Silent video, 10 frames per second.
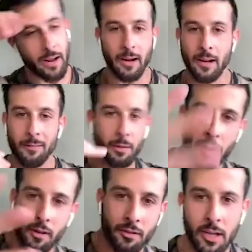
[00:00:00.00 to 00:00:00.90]
I'll give them
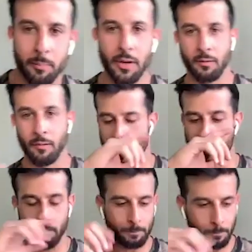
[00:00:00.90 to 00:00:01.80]
another tip here.
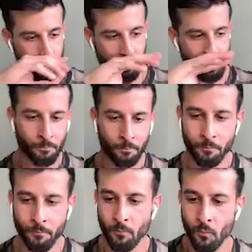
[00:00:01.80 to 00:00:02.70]
Ready?
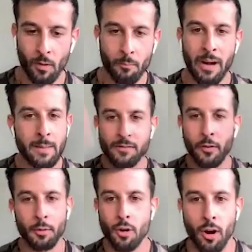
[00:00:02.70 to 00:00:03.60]
My name's
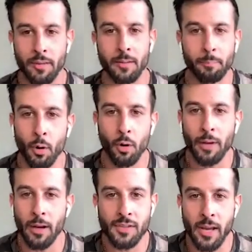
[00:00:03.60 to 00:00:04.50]
Phil McCarthy. Boom,
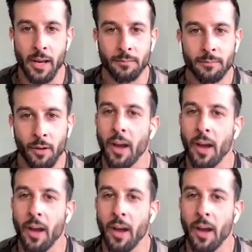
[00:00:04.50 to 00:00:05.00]
enough said, right?